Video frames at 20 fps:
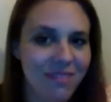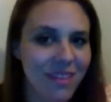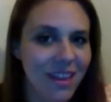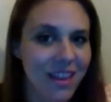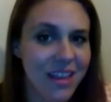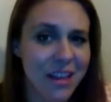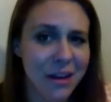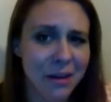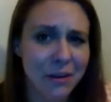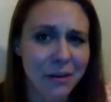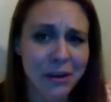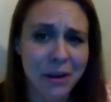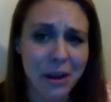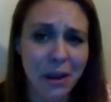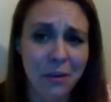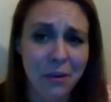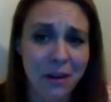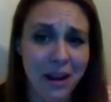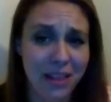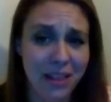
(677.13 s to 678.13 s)
a year
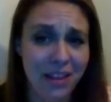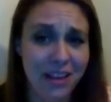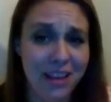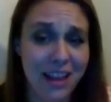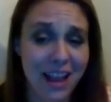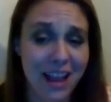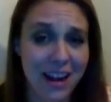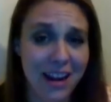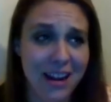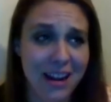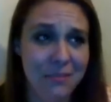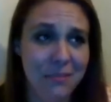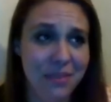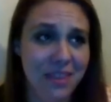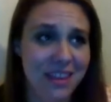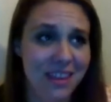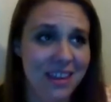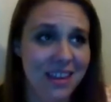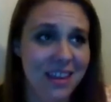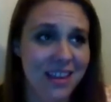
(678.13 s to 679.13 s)
ago. When I look at it, I'm
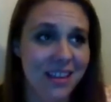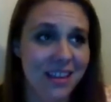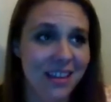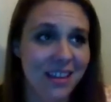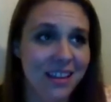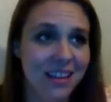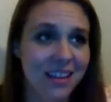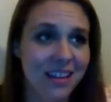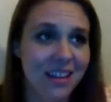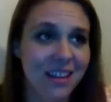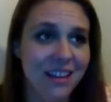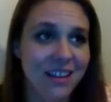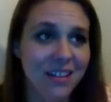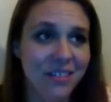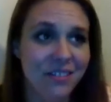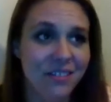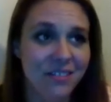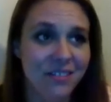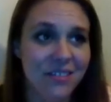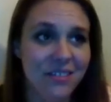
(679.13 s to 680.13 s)
thinking,
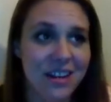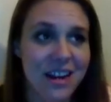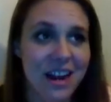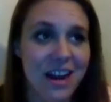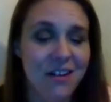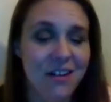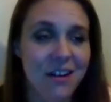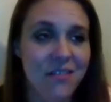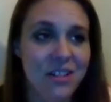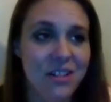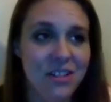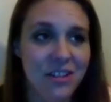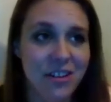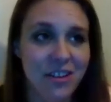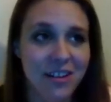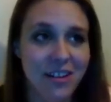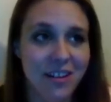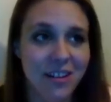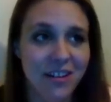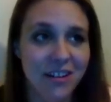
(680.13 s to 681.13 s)
we now have a
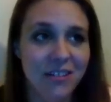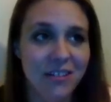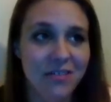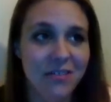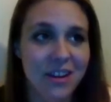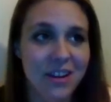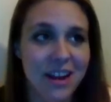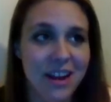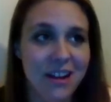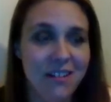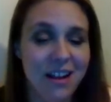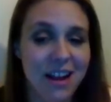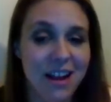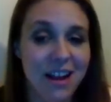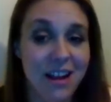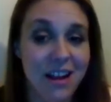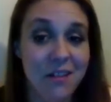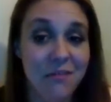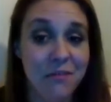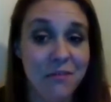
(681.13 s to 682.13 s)
dog.
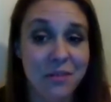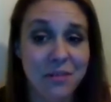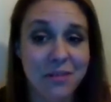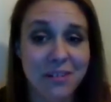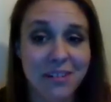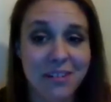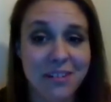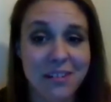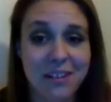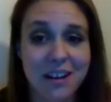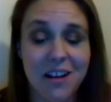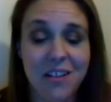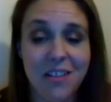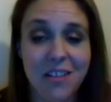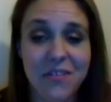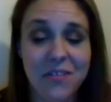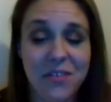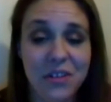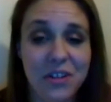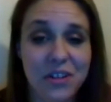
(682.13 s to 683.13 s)
We're on
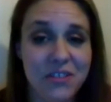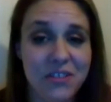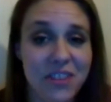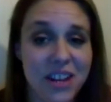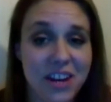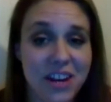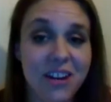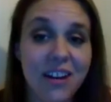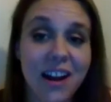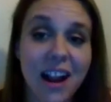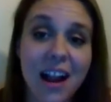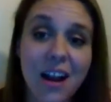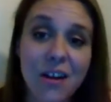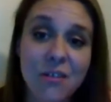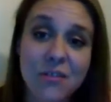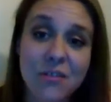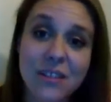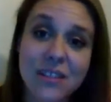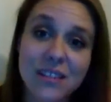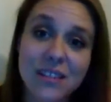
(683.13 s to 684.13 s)
the verge of getting our
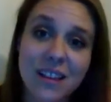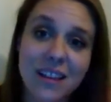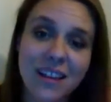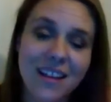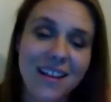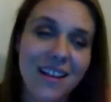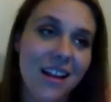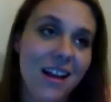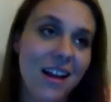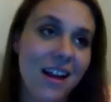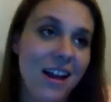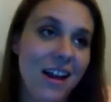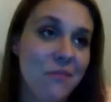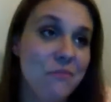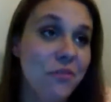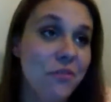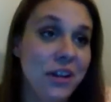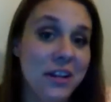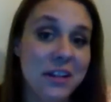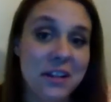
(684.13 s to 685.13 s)
house.
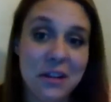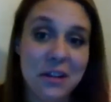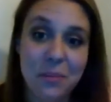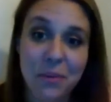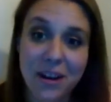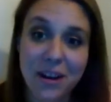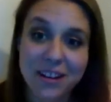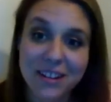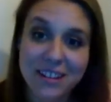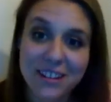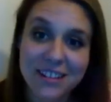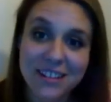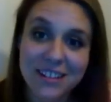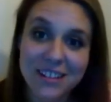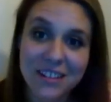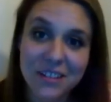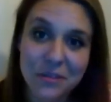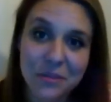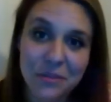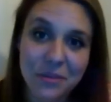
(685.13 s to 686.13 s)
I'm finally
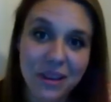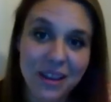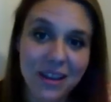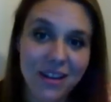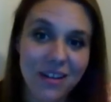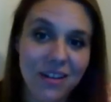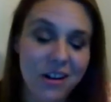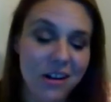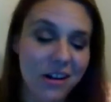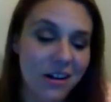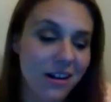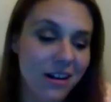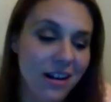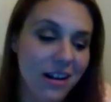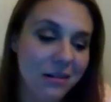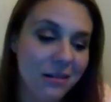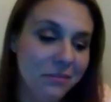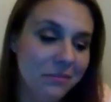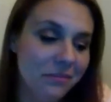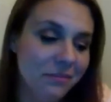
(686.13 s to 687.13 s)
pregnant.
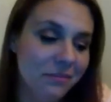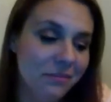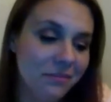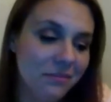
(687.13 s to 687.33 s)
We're